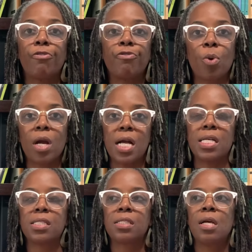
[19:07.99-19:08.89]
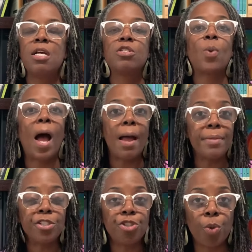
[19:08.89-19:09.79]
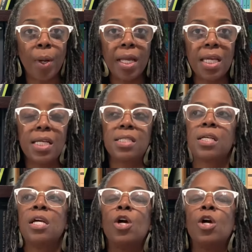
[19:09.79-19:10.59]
for us. So I'm enjoying it.